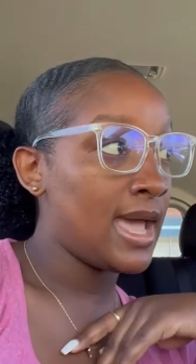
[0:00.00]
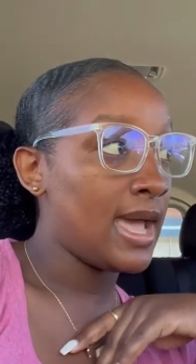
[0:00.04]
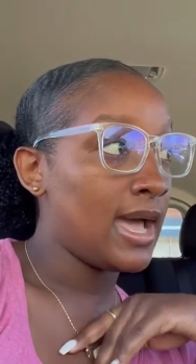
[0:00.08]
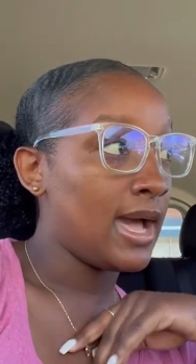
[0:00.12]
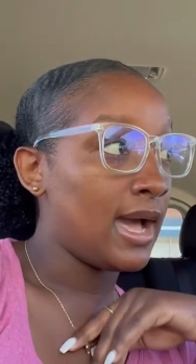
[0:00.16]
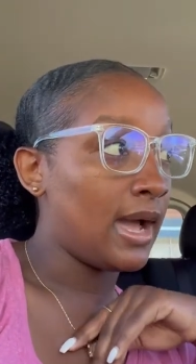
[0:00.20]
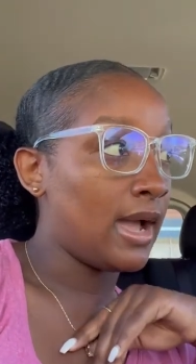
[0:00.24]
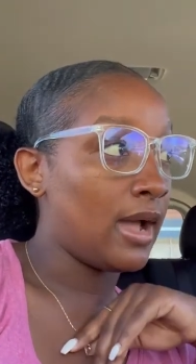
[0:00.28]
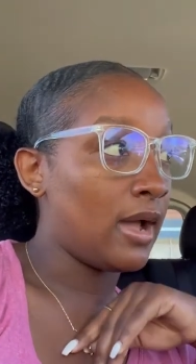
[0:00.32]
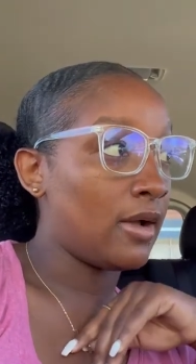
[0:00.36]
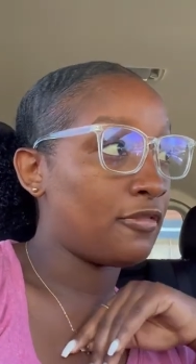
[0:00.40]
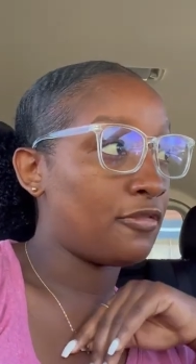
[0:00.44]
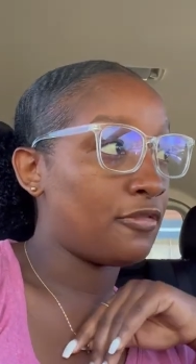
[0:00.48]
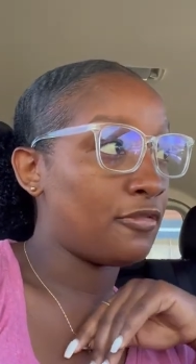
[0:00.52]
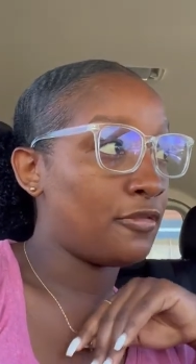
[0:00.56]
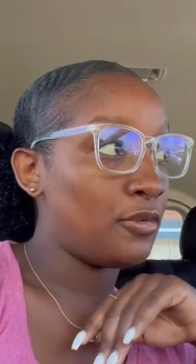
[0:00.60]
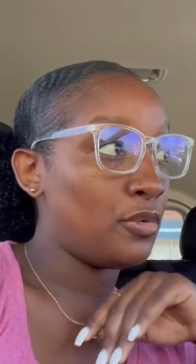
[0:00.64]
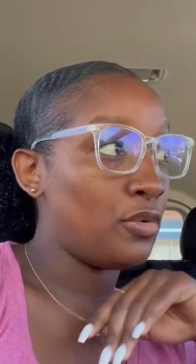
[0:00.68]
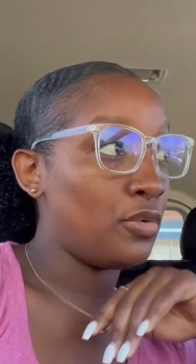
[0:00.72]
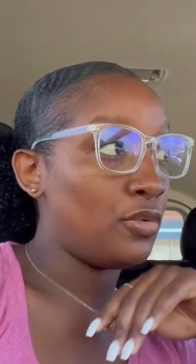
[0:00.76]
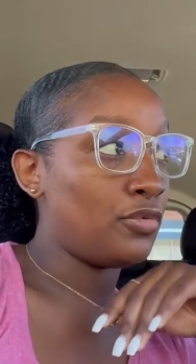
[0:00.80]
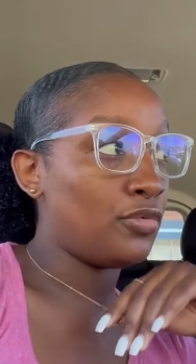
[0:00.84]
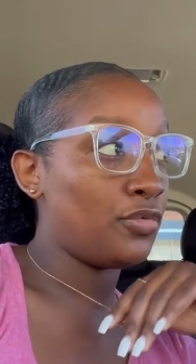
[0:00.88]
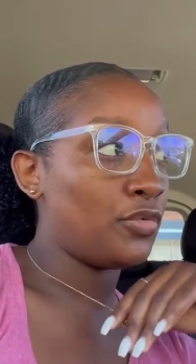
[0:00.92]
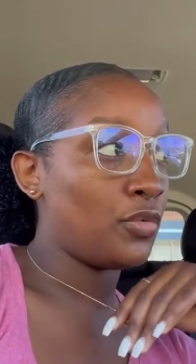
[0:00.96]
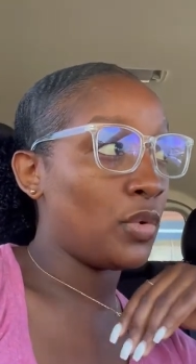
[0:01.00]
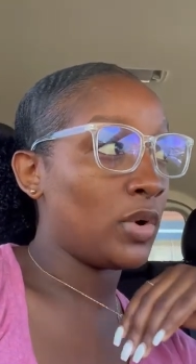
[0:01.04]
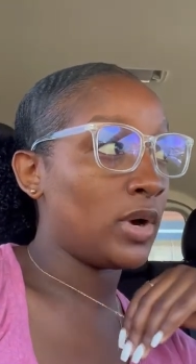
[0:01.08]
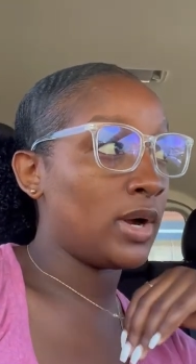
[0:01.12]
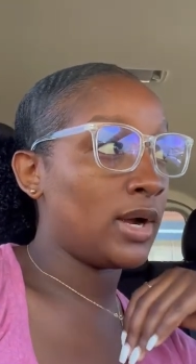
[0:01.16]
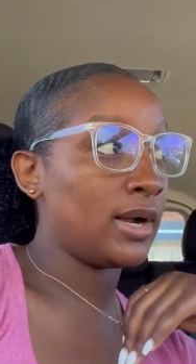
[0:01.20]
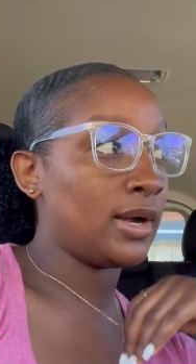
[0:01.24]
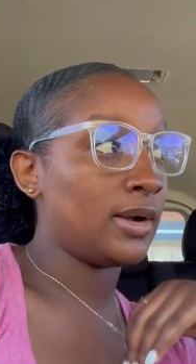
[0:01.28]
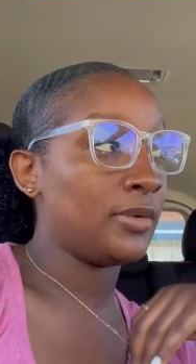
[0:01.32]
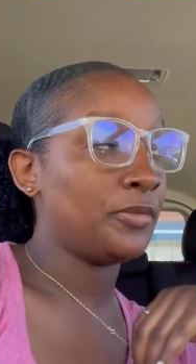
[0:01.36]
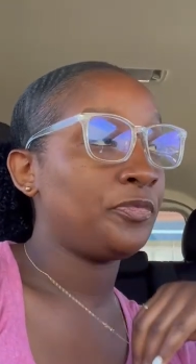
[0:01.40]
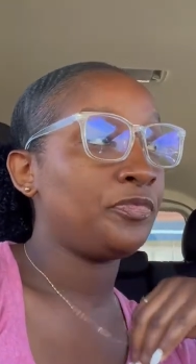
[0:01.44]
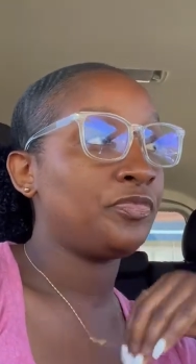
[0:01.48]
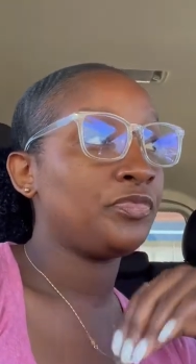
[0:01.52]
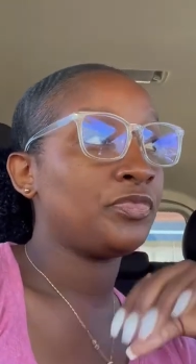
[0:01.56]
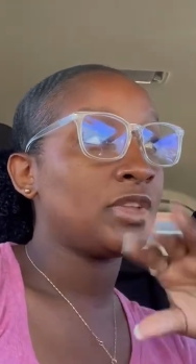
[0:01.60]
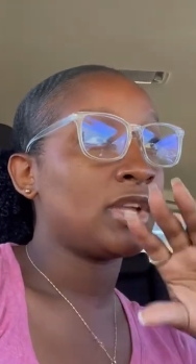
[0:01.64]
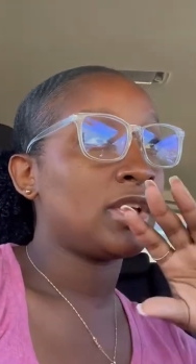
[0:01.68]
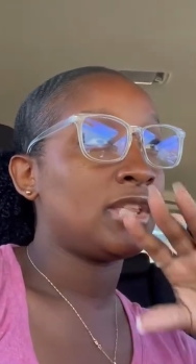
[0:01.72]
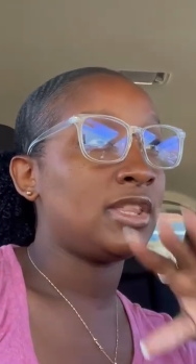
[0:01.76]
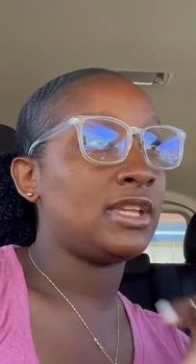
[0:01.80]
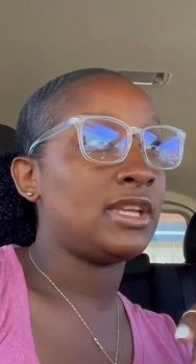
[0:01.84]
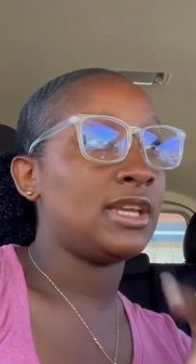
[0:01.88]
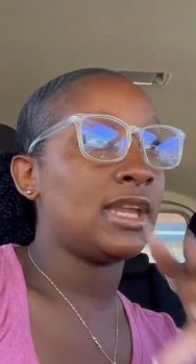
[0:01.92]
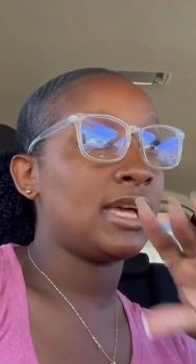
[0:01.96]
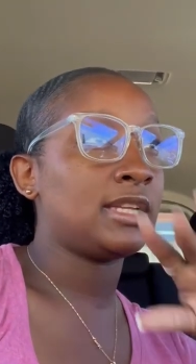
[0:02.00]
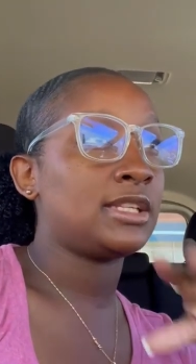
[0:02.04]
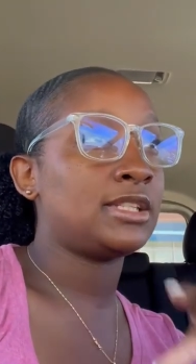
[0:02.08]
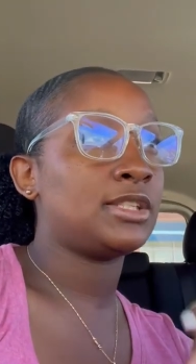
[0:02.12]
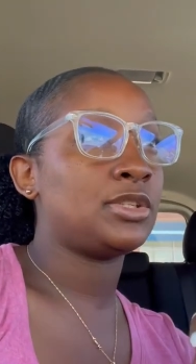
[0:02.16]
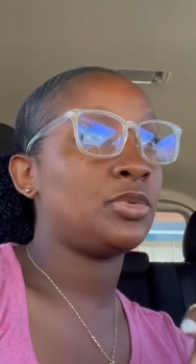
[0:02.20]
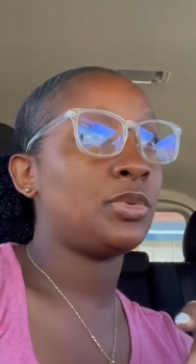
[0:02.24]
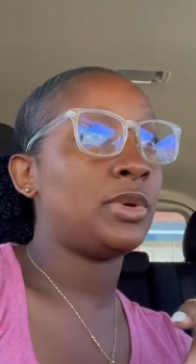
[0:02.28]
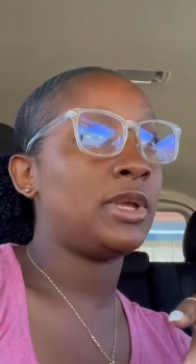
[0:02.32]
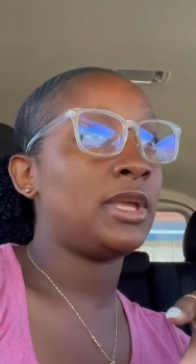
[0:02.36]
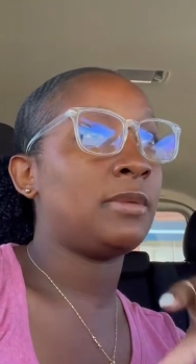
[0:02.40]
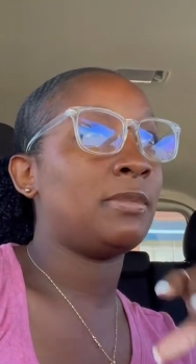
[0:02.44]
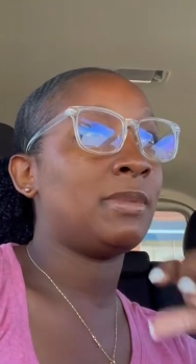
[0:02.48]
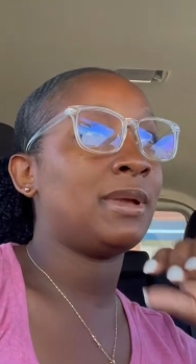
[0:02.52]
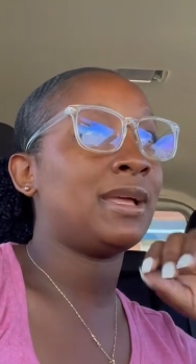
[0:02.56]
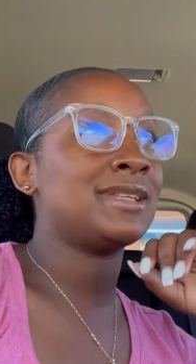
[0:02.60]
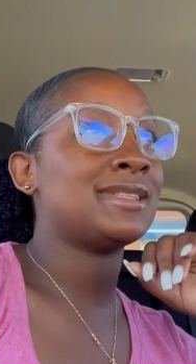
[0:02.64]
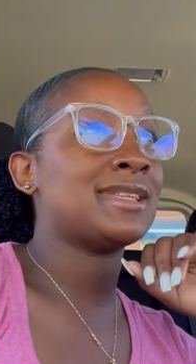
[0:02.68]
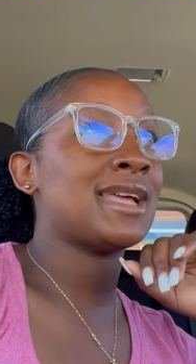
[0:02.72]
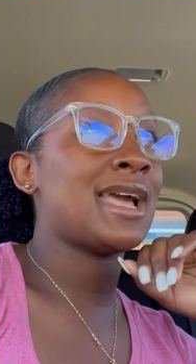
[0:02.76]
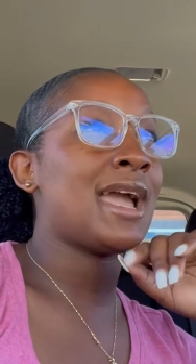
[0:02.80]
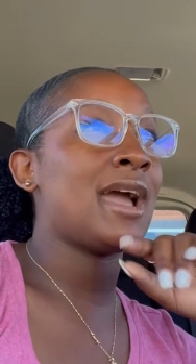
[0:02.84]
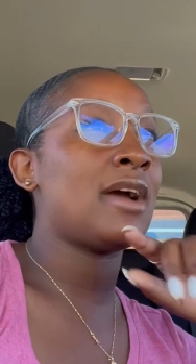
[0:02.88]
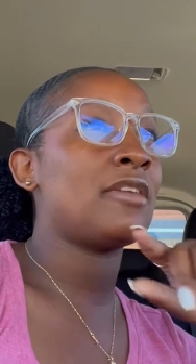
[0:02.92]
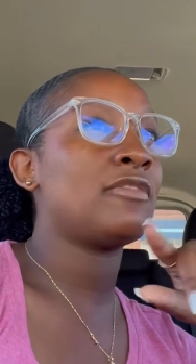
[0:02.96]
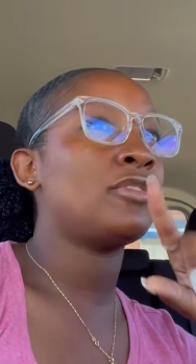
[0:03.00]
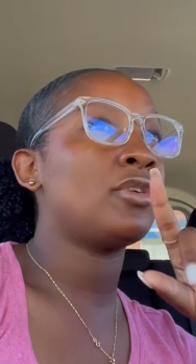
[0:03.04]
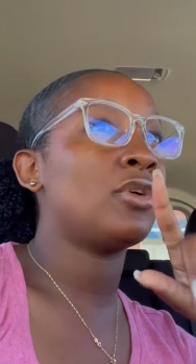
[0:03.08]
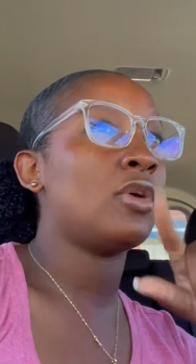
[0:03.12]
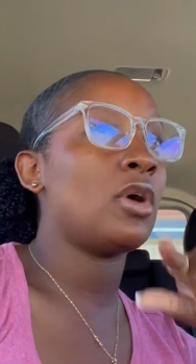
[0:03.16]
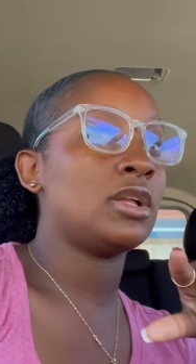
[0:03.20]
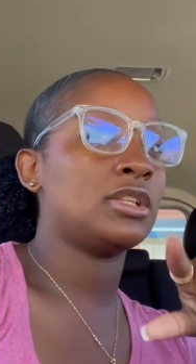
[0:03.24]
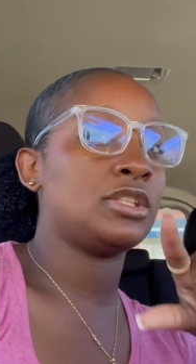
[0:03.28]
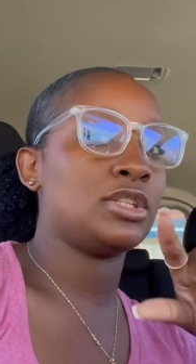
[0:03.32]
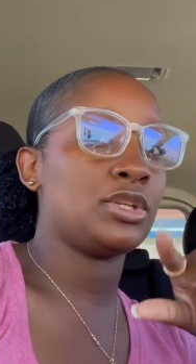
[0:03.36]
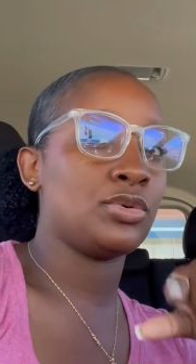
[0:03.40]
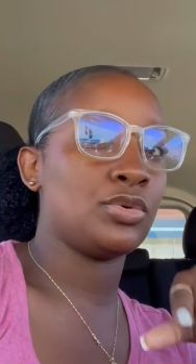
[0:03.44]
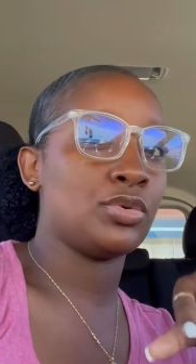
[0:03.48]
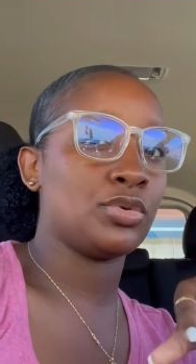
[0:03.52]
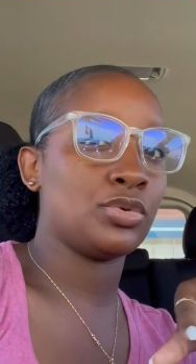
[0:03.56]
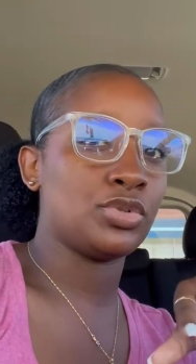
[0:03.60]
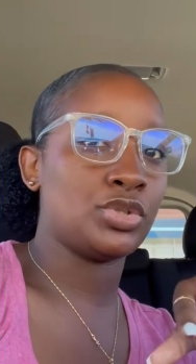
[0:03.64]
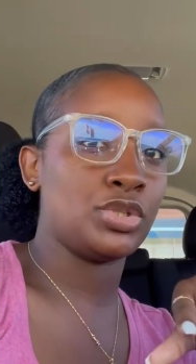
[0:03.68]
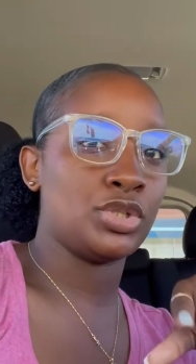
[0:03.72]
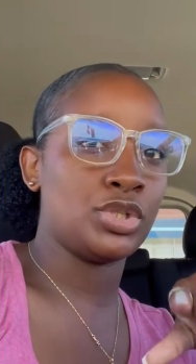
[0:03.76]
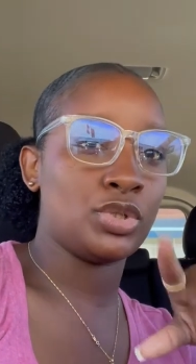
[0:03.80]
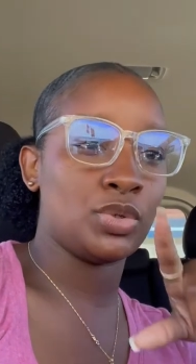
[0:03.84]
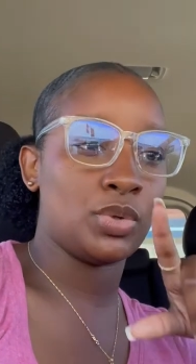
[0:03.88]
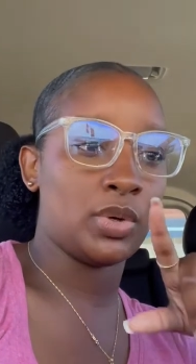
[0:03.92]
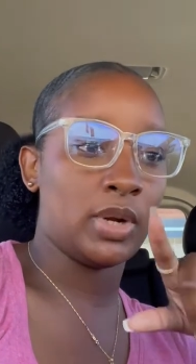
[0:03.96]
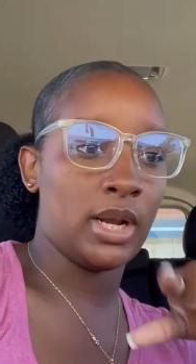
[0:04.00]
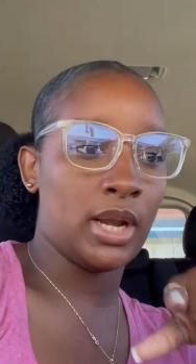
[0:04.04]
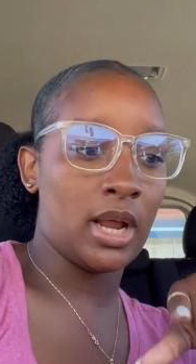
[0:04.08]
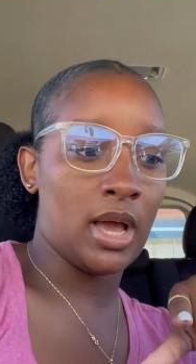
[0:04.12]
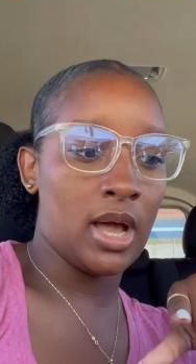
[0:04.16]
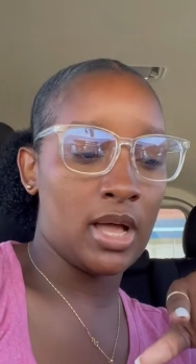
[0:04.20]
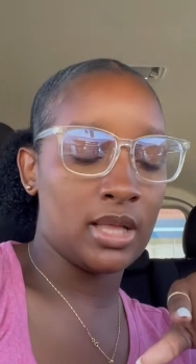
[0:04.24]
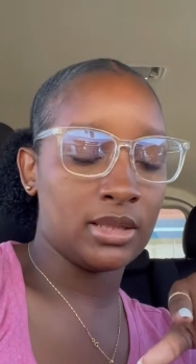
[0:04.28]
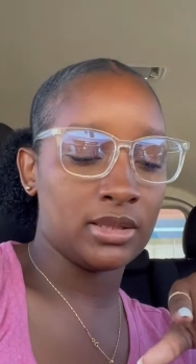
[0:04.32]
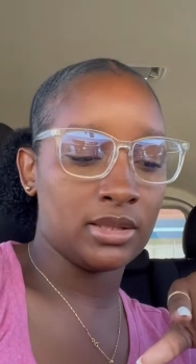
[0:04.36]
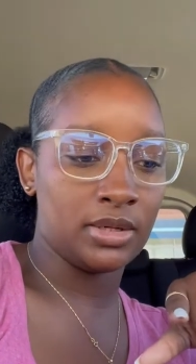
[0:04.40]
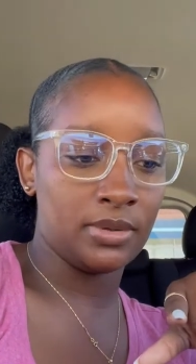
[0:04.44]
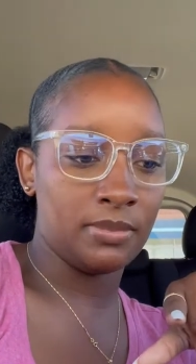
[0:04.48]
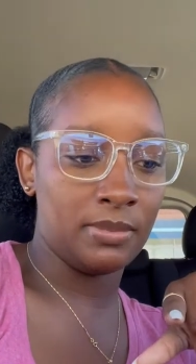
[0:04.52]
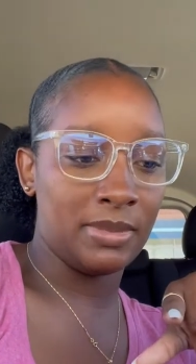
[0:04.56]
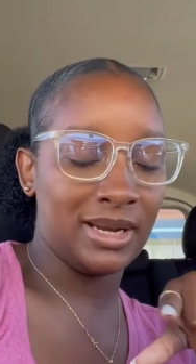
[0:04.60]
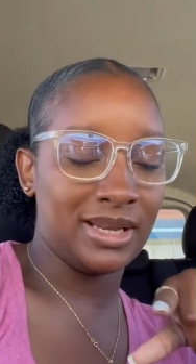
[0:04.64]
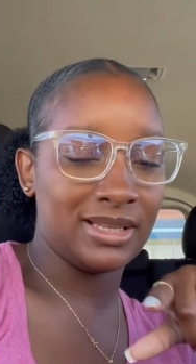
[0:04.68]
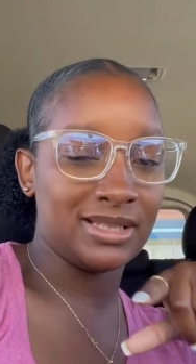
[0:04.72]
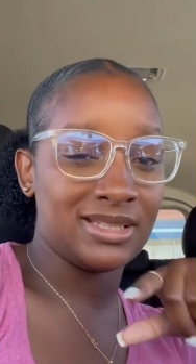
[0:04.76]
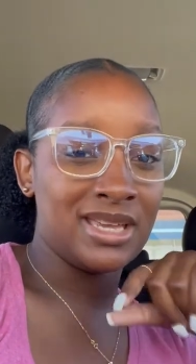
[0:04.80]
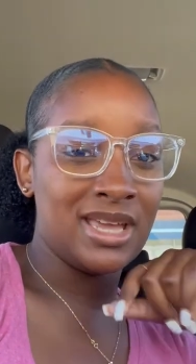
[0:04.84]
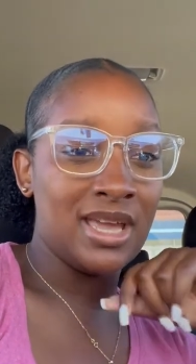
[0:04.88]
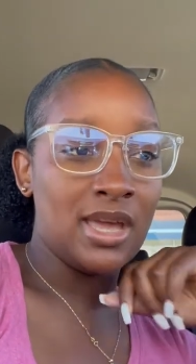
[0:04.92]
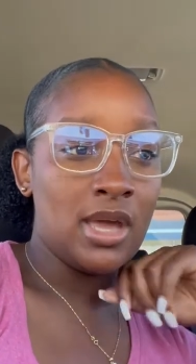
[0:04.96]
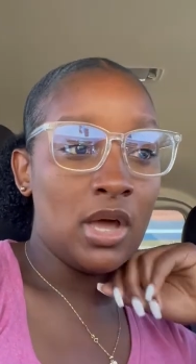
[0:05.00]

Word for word: I have food for the next week, because I haven't gone to the grocery store in a hot little minute.